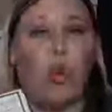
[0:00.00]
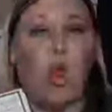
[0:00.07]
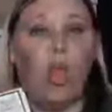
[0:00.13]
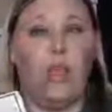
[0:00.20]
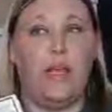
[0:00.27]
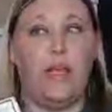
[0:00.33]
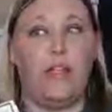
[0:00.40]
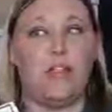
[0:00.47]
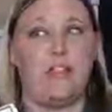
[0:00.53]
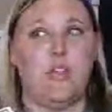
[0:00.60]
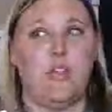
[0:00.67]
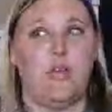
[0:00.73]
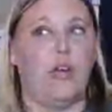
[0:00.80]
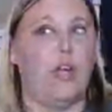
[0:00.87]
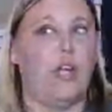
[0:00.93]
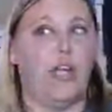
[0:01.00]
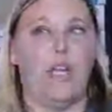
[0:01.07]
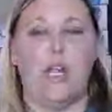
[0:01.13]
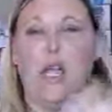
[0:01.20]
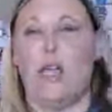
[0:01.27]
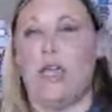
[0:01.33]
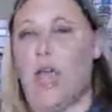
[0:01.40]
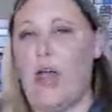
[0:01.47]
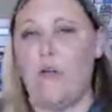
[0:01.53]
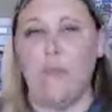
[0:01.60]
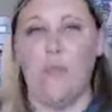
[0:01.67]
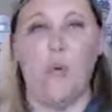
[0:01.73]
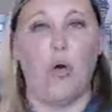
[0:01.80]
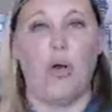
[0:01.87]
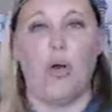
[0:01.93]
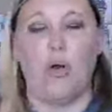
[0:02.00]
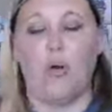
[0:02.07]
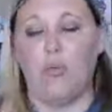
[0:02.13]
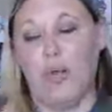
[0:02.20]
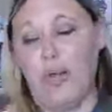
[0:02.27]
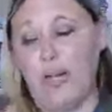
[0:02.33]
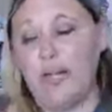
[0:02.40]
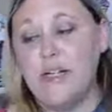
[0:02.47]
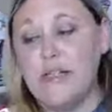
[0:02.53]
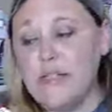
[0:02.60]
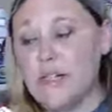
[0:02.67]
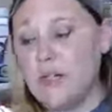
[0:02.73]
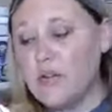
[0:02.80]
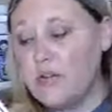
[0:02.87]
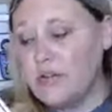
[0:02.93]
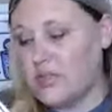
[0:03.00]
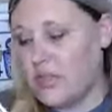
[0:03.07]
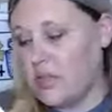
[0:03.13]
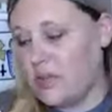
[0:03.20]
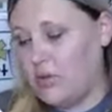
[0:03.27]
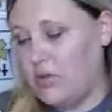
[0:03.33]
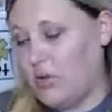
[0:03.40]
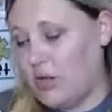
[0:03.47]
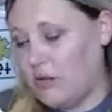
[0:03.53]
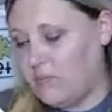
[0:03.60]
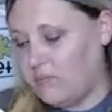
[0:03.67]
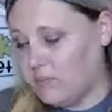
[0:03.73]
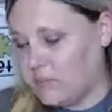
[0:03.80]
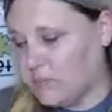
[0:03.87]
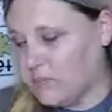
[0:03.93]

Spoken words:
drawing, so you're getting, again, more reading skills included.